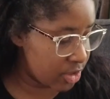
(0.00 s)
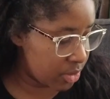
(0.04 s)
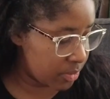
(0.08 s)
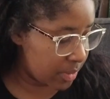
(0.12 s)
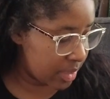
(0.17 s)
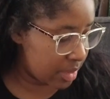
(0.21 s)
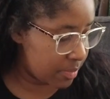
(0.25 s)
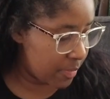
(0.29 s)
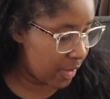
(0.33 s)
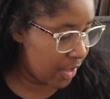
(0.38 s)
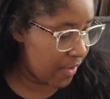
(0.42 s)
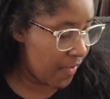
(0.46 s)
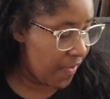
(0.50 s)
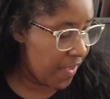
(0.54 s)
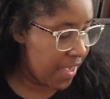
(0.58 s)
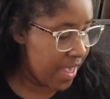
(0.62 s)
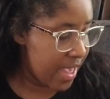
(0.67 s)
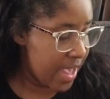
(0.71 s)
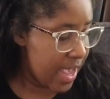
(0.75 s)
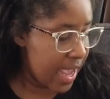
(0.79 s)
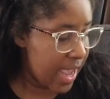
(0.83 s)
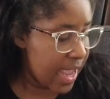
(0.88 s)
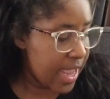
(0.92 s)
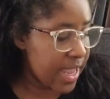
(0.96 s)
are with me,
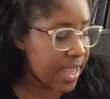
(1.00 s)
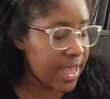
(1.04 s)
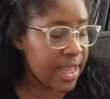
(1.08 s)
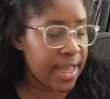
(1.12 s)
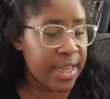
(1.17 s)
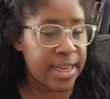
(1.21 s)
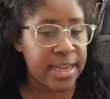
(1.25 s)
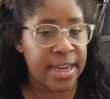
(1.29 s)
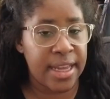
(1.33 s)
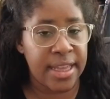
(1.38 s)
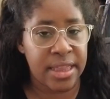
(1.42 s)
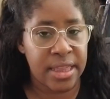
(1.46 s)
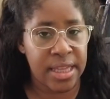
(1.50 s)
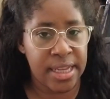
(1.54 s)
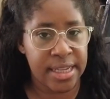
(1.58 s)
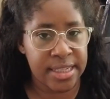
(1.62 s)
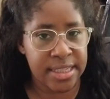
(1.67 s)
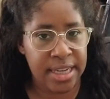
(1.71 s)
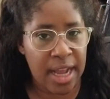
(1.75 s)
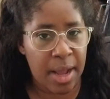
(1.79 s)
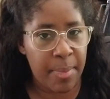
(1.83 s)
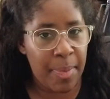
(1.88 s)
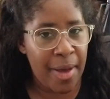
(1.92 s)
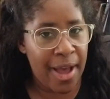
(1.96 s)
and
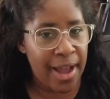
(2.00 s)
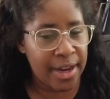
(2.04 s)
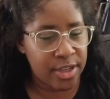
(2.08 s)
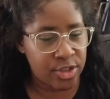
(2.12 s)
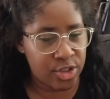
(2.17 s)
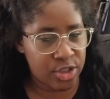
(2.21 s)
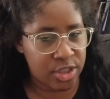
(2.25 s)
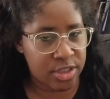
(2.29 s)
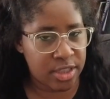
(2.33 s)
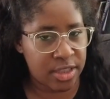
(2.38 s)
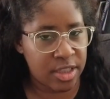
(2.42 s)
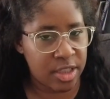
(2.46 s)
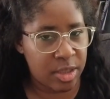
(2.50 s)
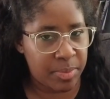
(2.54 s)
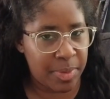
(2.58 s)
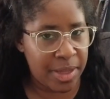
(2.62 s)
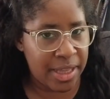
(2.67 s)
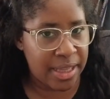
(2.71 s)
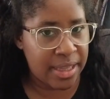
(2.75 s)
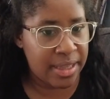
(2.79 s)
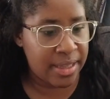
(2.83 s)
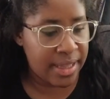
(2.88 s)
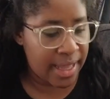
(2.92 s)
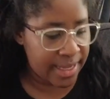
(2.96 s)
things I pack just a little
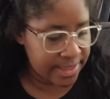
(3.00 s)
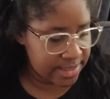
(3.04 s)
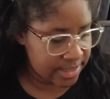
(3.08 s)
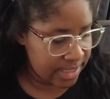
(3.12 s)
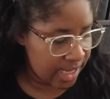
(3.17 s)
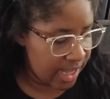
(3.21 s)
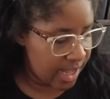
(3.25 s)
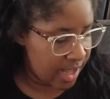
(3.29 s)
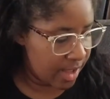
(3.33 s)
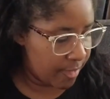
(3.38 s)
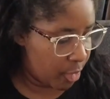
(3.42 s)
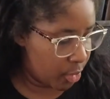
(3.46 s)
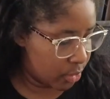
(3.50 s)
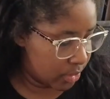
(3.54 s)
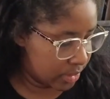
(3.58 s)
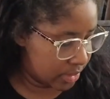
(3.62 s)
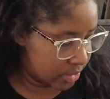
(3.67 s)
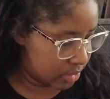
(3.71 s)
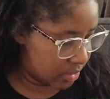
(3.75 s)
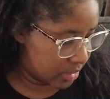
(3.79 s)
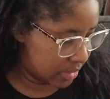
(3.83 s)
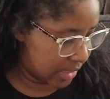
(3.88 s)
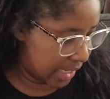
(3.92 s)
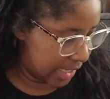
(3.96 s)
bit less of or a
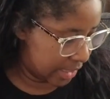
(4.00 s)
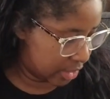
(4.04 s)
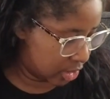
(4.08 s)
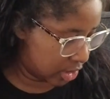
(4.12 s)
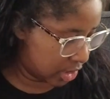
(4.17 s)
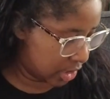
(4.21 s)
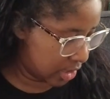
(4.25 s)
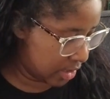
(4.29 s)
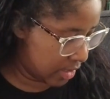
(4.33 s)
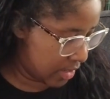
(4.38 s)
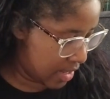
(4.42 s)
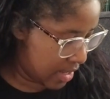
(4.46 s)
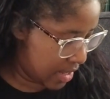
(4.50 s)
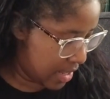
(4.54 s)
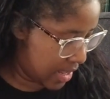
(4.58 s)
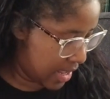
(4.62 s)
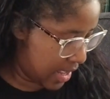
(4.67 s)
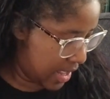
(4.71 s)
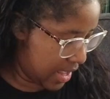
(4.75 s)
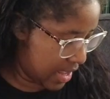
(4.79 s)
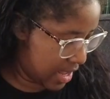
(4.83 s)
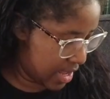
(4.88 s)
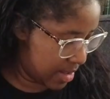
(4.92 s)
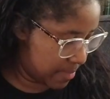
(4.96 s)
little lighter
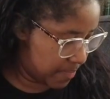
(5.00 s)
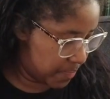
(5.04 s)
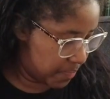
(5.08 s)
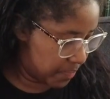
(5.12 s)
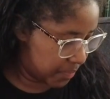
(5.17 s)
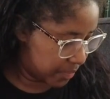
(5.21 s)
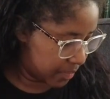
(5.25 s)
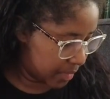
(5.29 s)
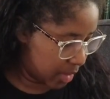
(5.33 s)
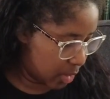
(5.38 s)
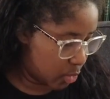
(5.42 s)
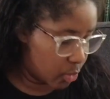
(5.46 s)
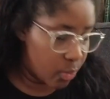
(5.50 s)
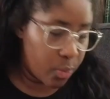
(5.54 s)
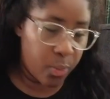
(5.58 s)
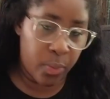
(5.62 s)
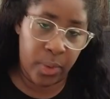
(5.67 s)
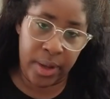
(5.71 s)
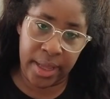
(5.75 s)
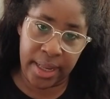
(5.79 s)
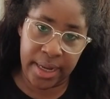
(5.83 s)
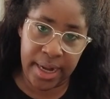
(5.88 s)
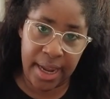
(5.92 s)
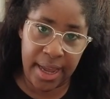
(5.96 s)

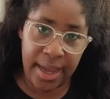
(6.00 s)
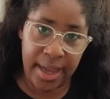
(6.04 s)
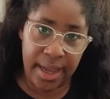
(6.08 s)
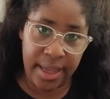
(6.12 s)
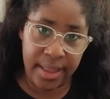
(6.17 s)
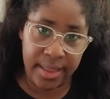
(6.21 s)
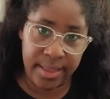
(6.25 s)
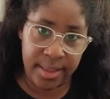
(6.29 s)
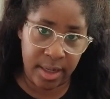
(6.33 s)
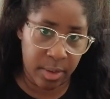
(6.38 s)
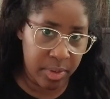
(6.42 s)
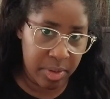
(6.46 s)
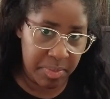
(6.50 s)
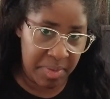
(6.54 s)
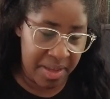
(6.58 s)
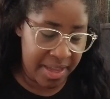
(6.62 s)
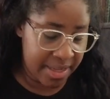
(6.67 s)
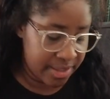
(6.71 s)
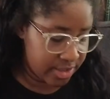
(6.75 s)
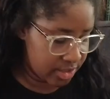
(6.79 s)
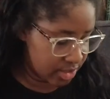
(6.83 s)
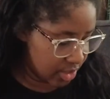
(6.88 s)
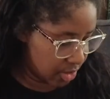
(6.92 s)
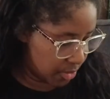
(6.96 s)
when they're with me.
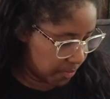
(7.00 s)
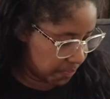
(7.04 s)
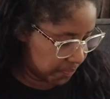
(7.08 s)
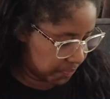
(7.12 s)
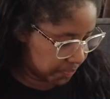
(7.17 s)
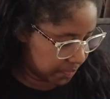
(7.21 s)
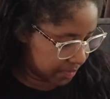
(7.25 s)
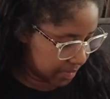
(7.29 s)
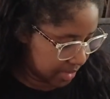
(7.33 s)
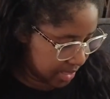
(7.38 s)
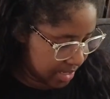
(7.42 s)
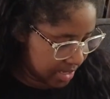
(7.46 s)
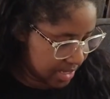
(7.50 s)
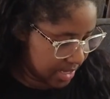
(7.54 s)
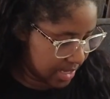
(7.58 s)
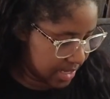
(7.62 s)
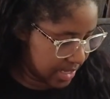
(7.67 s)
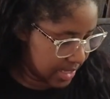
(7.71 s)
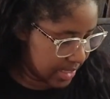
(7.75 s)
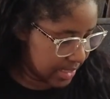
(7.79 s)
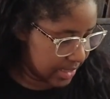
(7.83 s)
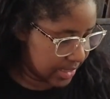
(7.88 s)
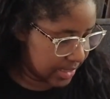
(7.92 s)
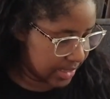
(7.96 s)
So
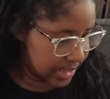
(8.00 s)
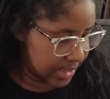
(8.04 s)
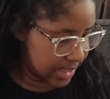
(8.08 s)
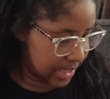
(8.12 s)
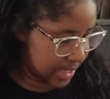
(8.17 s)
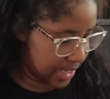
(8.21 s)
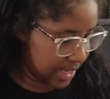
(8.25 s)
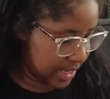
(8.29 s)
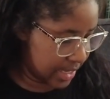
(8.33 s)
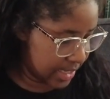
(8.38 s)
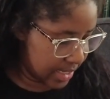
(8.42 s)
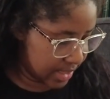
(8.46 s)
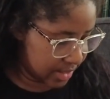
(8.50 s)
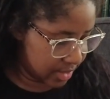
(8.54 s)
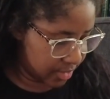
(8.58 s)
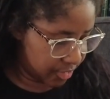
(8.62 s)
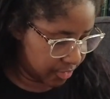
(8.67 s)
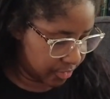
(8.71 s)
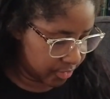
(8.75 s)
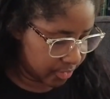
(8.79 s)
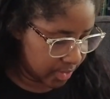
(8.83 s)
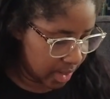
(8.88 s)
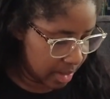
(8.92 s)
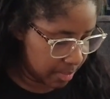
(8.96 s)
in the
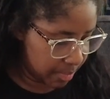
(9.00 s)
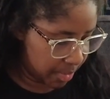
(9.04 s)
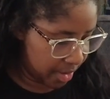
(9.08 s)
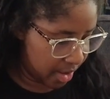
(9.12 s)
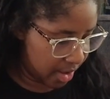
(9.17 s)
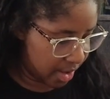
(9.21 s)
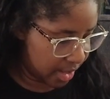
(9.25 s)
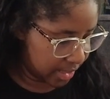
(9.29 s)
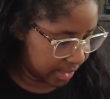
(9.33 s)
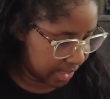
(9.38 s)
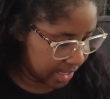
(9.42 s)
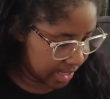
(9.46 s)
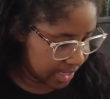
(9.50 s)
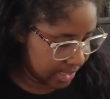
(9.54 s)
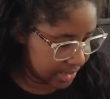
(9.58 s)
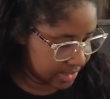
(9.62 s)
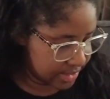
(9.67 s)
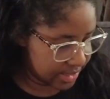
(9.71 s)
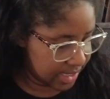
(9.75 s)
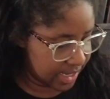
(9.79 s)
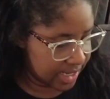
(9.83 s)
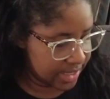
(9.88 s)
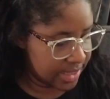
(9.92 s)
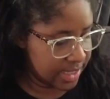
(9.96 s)
front
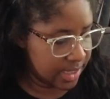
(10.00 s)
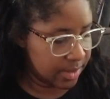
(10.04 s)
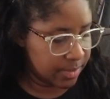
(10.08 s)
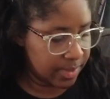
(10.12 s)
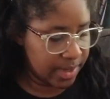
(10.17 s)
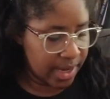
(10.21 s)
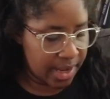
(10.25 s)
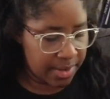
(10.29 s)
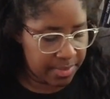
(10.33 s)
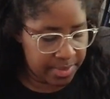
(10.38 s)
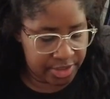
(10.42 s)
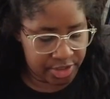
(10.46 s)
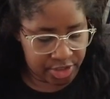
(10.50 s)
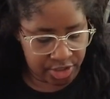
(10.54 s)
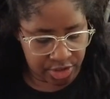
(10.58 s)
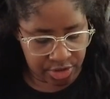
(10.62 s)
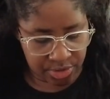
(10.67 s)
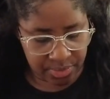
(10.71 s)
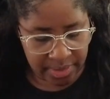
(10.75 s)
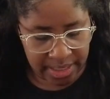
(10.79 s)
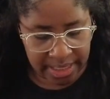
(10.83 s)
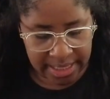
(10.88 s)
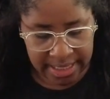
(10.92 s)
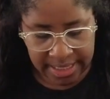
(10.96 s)
pocket, I think what I would
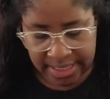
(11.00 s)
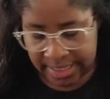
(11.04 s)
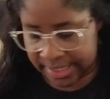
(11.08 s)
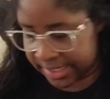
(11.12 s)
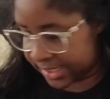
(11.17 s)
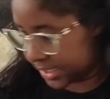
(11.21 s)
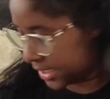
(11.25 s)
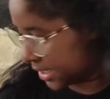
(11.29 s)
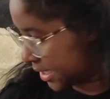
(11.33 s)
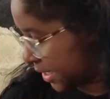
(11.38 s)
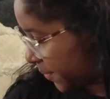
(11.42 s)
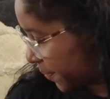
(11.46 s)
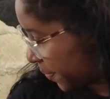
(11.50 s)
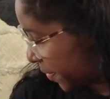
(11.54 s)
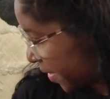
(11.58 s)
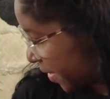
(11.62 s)
do is